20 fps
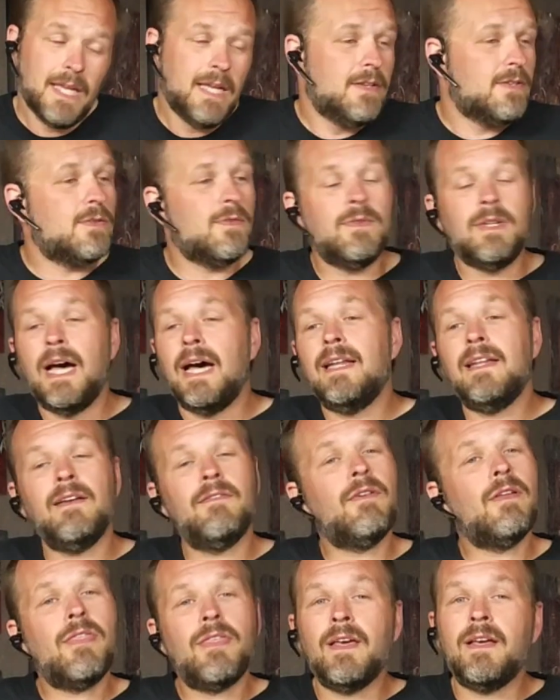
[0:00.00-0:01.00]
So not
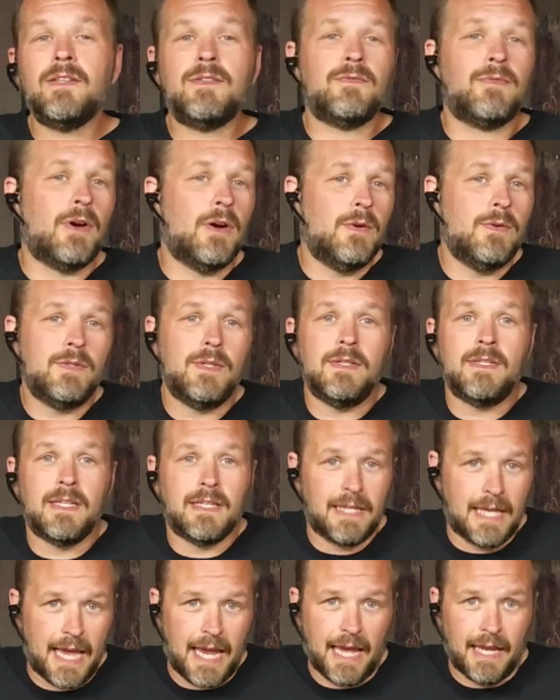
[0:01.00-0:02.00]
everything's roses
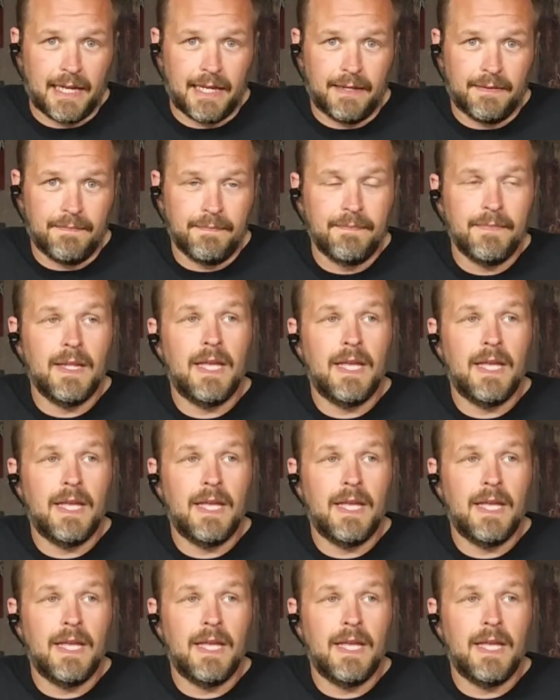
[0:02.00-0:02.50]
in canon.